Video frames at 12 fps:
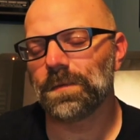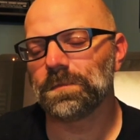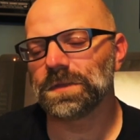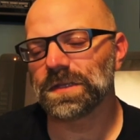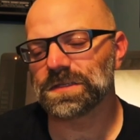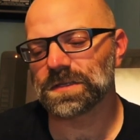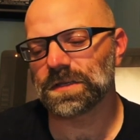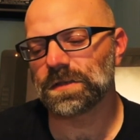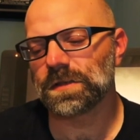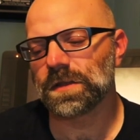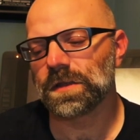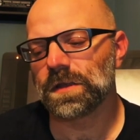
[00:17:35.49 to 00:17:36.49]
Listen,
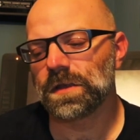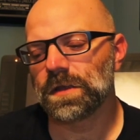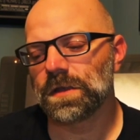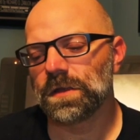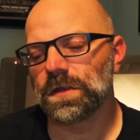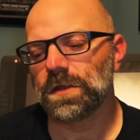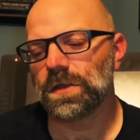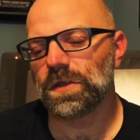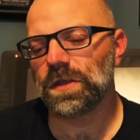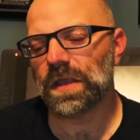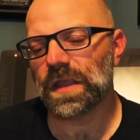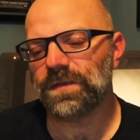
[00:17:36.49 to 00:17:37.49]

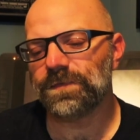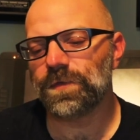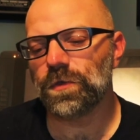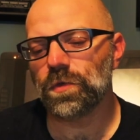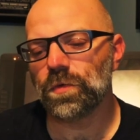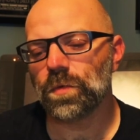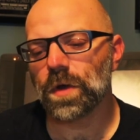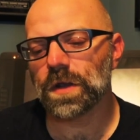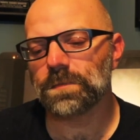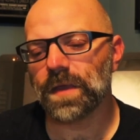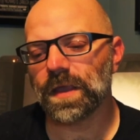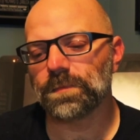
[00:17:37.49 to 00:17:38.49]
if you want to
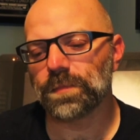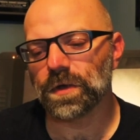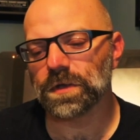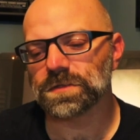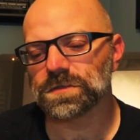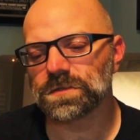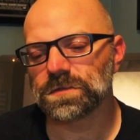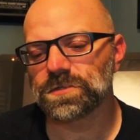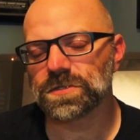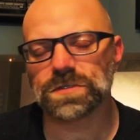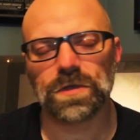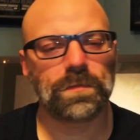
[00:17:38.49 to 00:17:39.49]
make books,
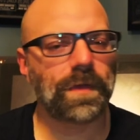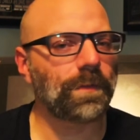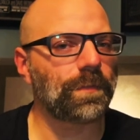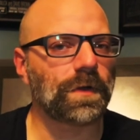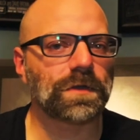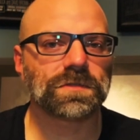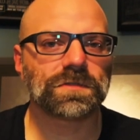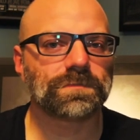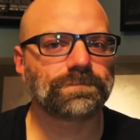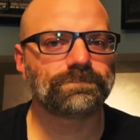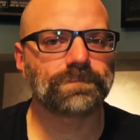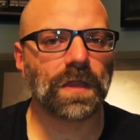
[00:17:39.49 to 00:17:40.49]
just go make books.
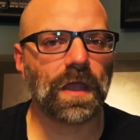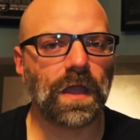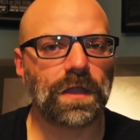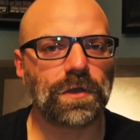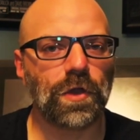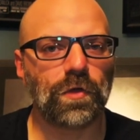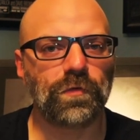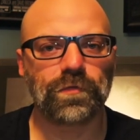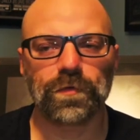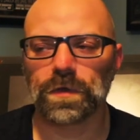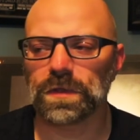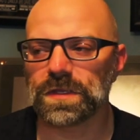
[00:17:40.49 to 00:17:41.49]
I know
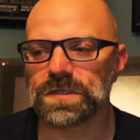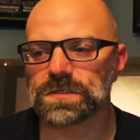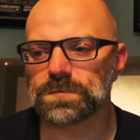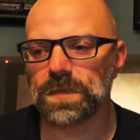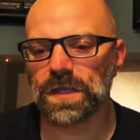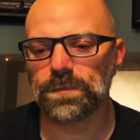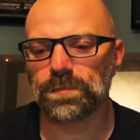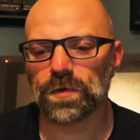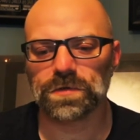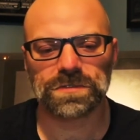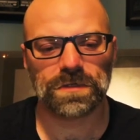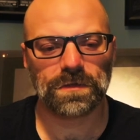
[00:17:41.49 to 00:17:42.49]
for at least me
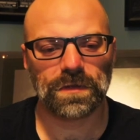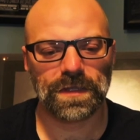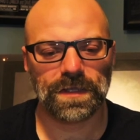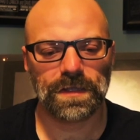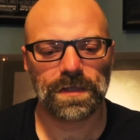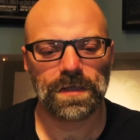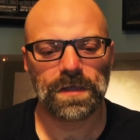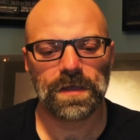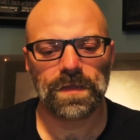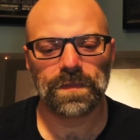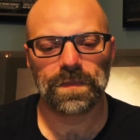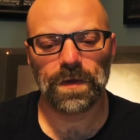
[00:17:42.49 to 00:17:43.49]
personally,
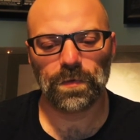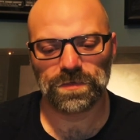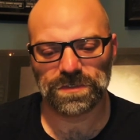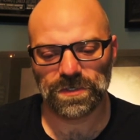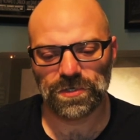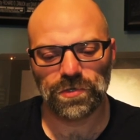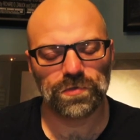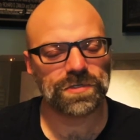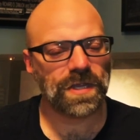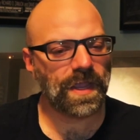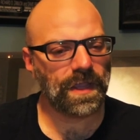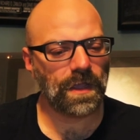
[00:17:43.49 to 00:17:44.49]
there was a huge
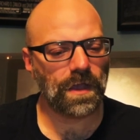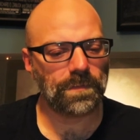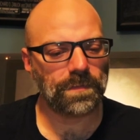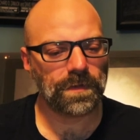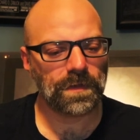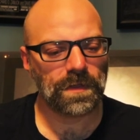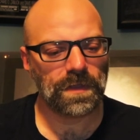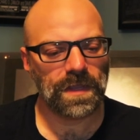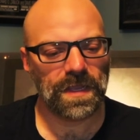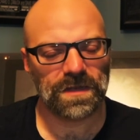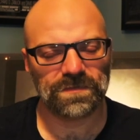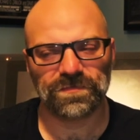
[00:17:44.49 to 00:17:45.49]
hang up
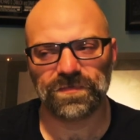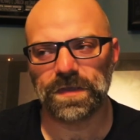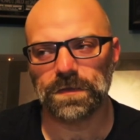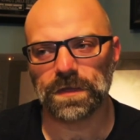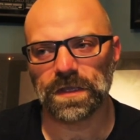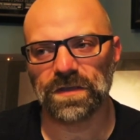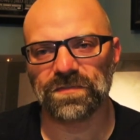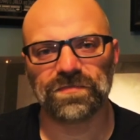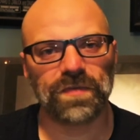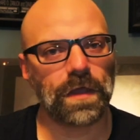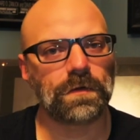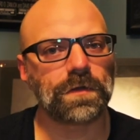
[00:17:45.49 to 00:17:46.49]
and a feeling of
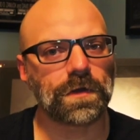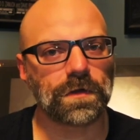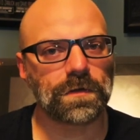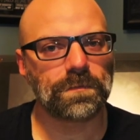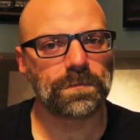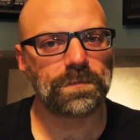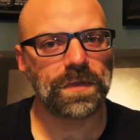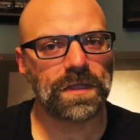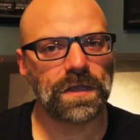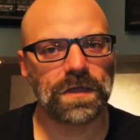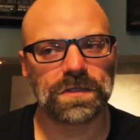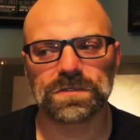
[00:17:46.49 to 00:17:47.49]
failure
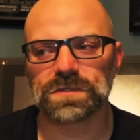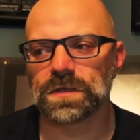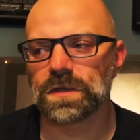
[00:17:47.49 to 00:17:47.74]
because